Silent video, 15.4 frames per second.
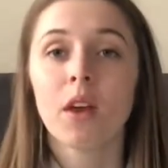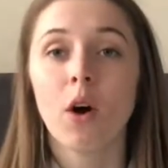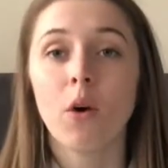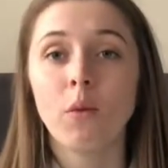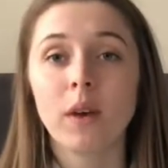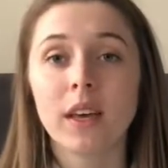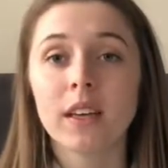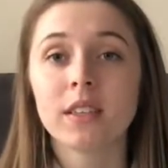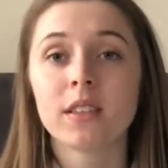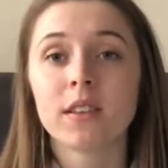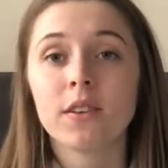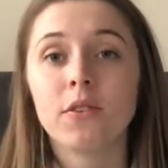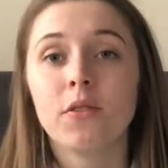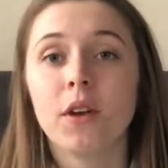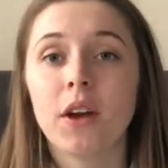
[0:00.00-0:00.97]
a week into the
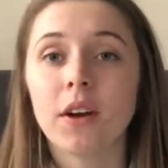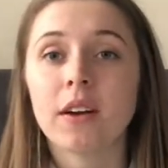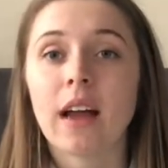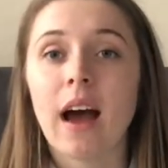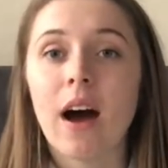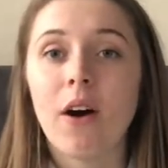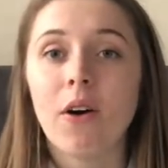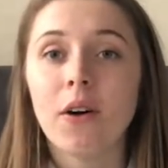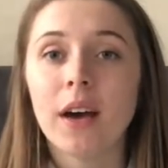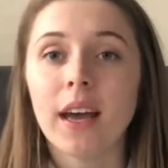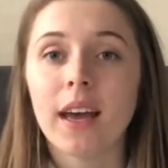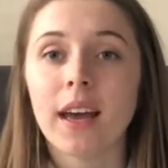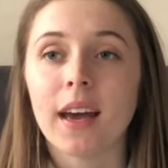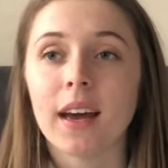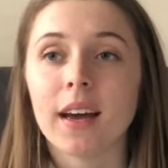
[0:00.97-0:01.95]
new year now,
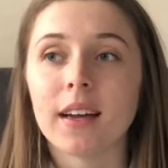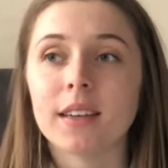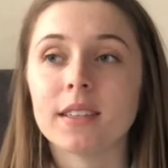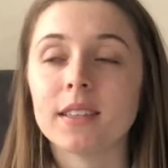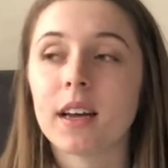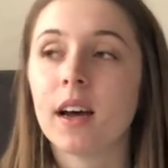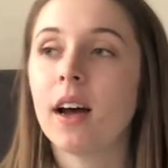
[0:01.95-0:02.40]
and